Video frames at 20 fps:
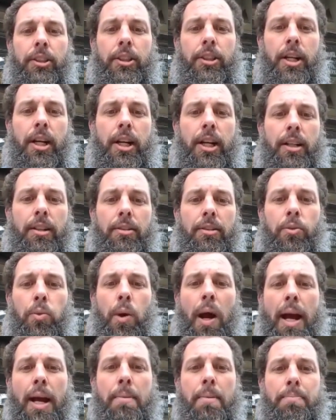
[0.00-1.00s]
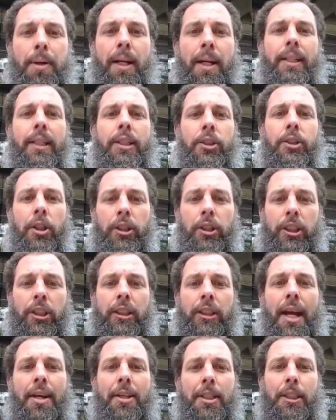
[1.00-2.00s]
Ryan Bundy took the
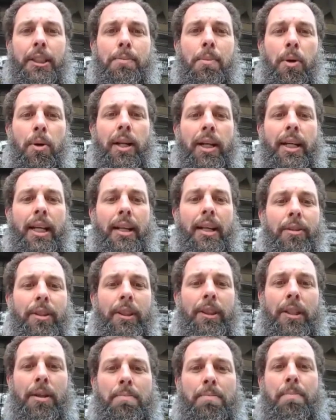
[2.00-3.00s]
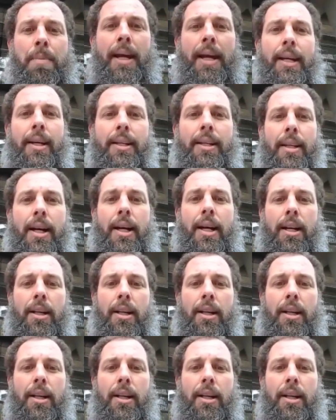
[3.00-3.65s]
stand this morning. He was the main